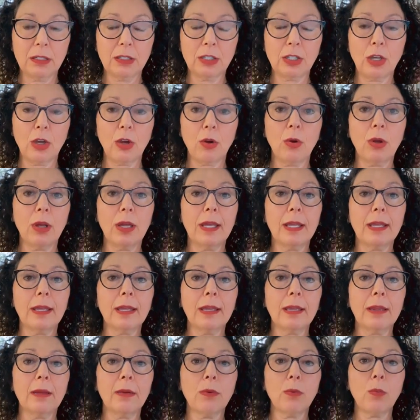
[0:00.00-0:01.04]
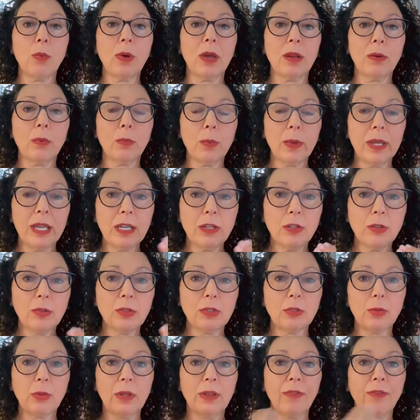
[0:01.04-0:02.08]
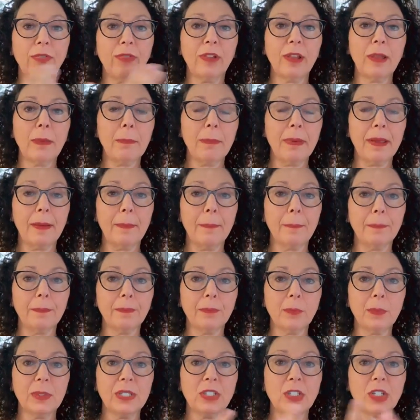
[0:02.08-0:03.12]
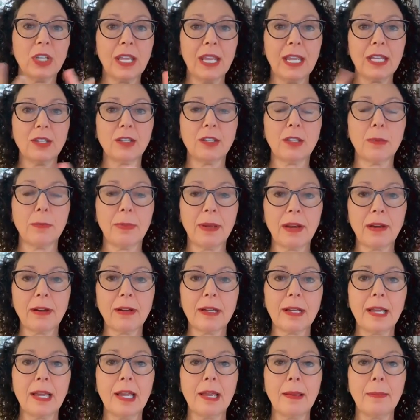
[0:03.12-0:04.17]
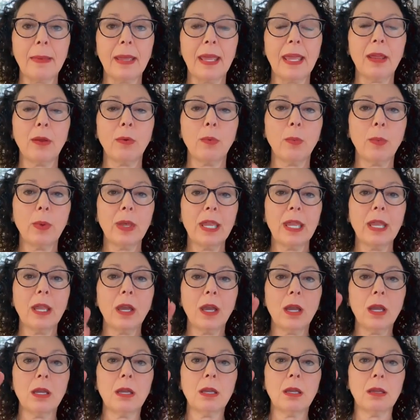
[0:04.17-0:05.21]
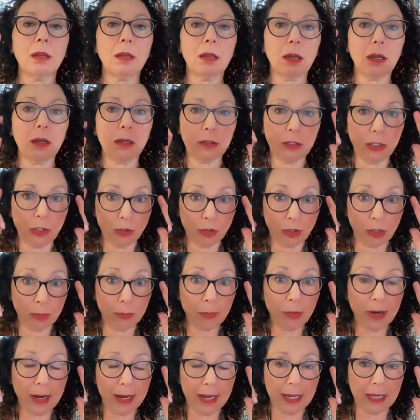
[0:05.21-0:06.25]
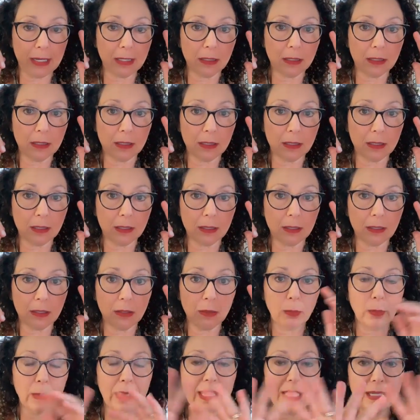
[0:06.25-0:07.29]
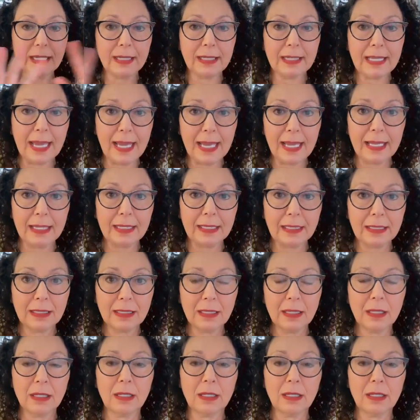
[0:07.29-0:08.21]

So what we do is we flip it. We change the paradigm and we use our brains, we assess,